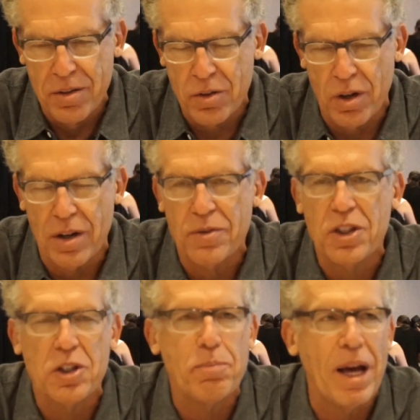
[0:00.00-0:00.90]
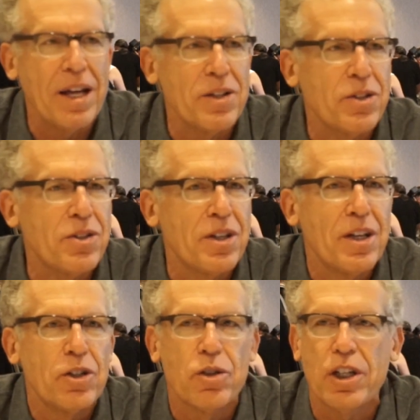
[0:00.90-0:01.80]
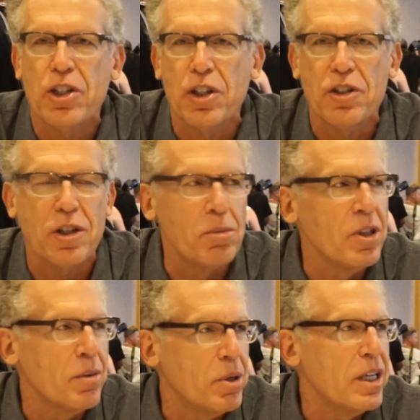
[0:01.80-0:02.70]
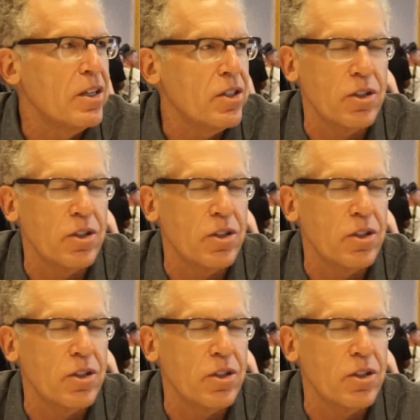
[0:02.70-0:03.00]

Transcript: sort of suspends traditional civil liberties